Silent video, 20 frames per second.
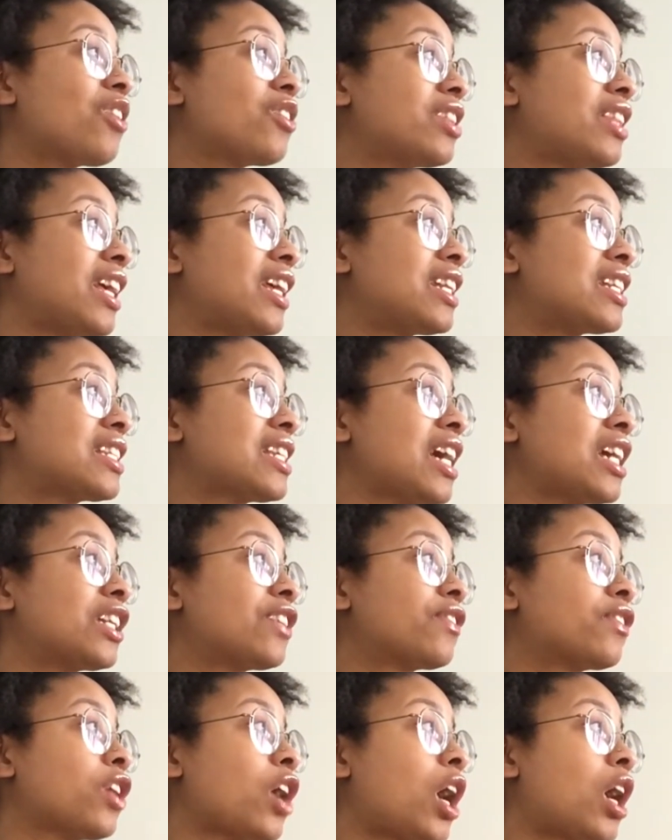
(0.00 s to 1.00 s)
that it's kind
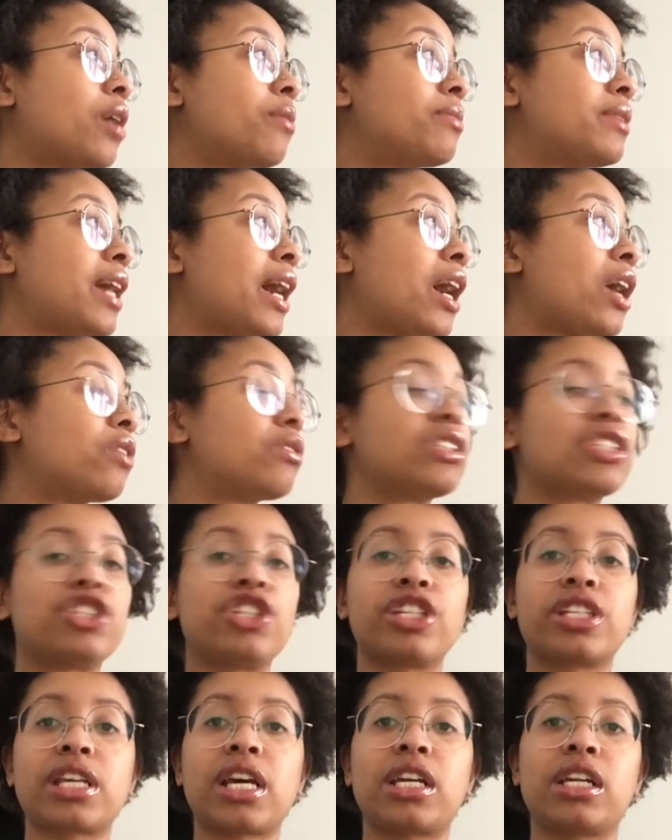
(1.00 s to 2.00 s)
of calmed down, it's
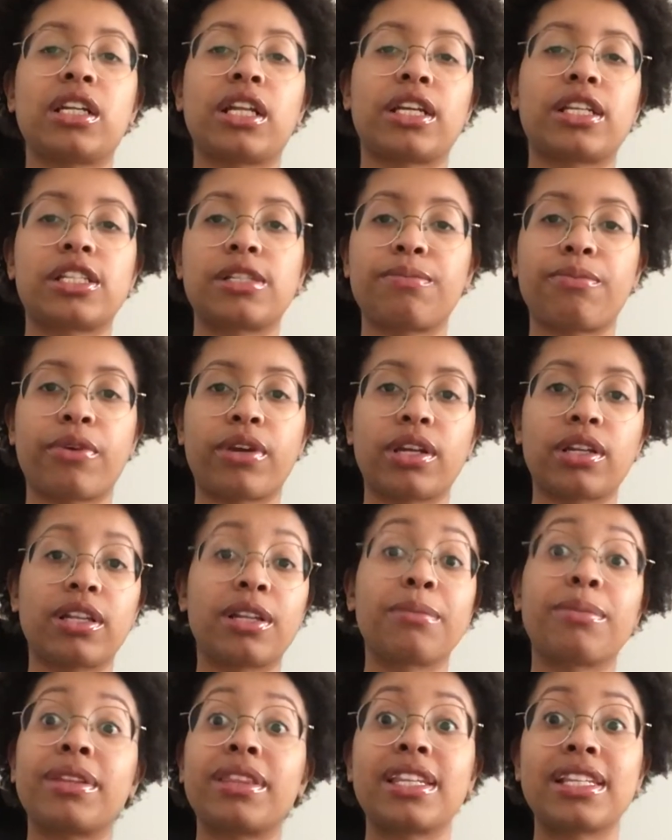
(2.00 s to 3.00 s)
just kind of
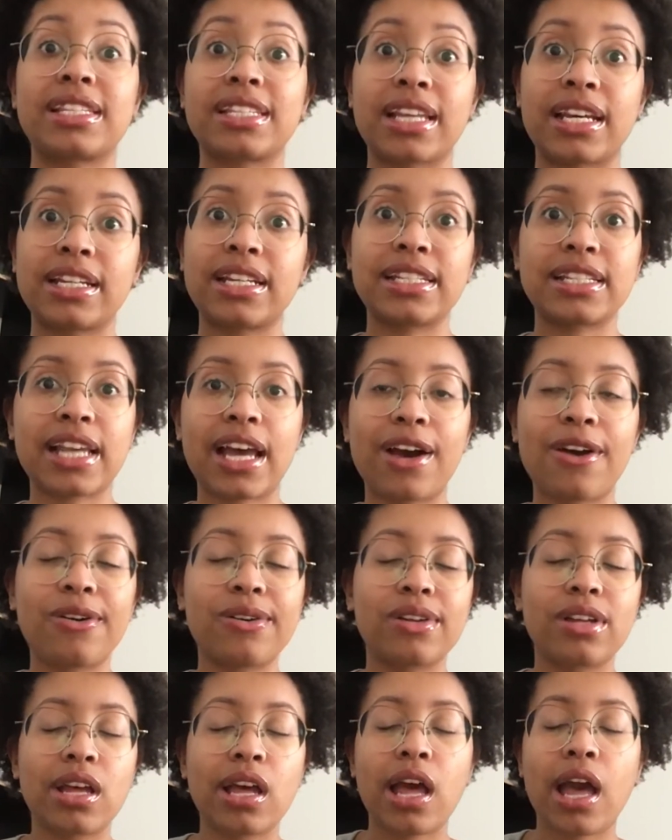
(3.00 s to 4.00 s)
sprinkling, but the sun is
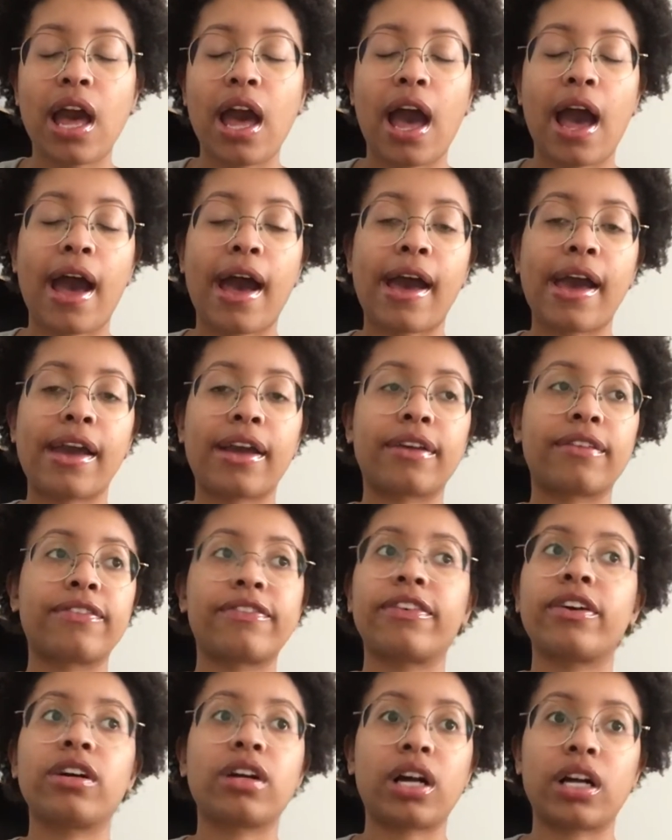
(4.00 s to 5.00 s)
out, I
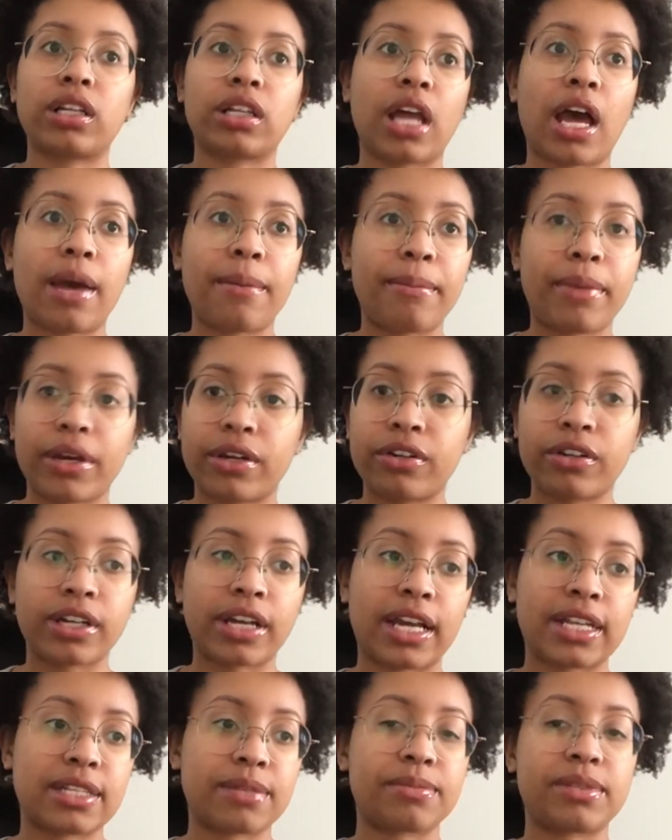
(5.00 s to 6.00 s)
feel a lot better. I
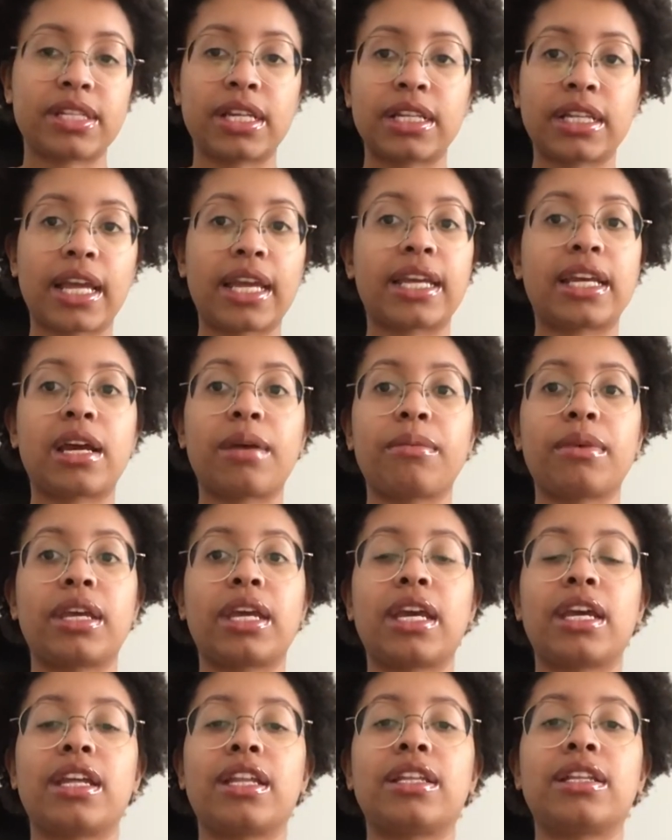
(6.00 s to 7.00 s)
got some sunlight coming
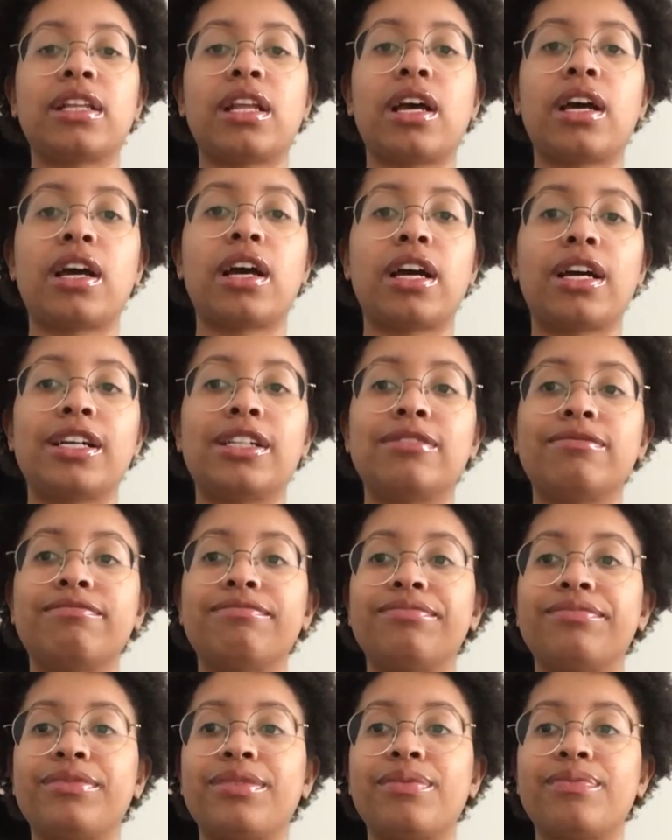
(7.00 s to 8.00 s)
in,
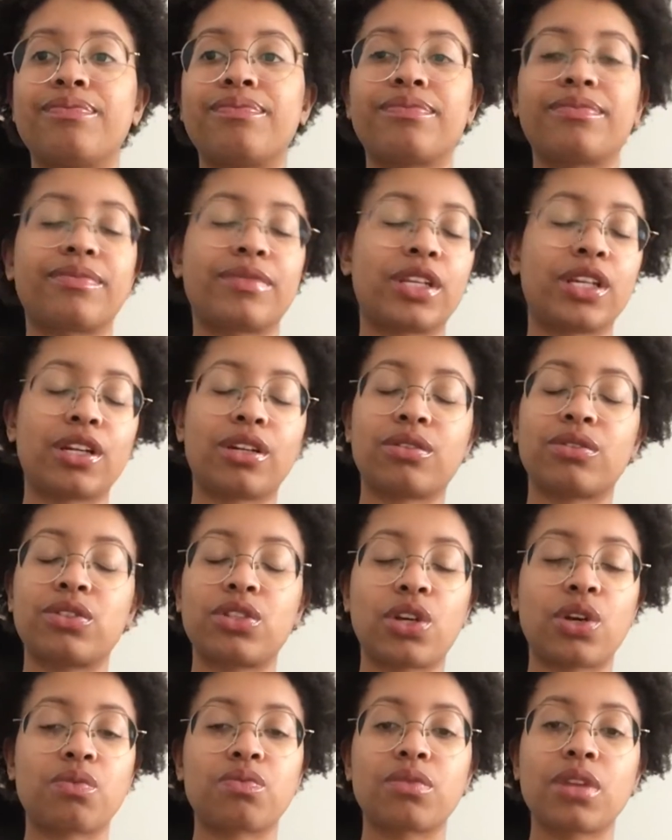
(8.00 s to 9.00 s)

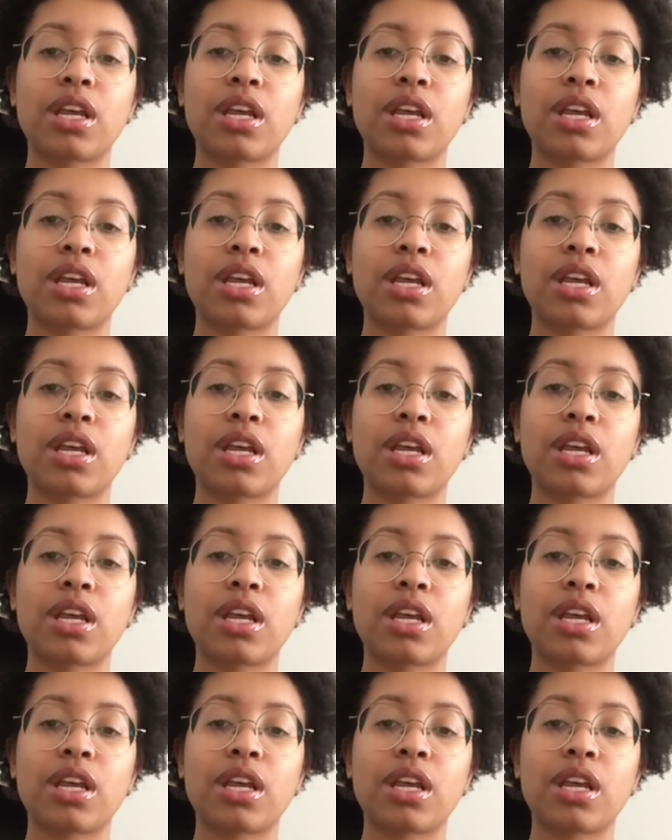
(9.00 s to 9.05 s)
so